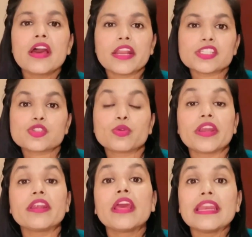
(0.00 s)

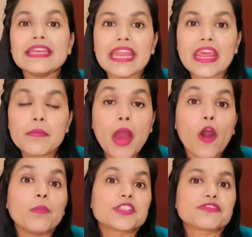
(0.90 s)
restaurant name,
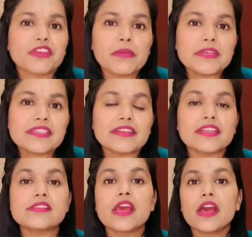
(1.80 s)
how much famous it
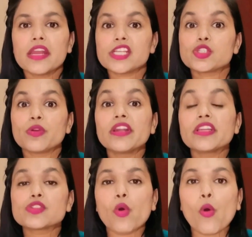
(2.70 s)
is, restaurant
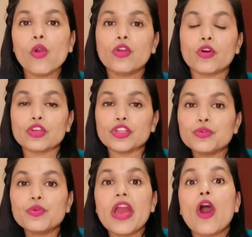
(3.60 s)
is old or
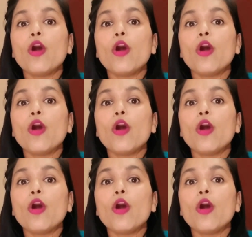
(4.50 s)
new.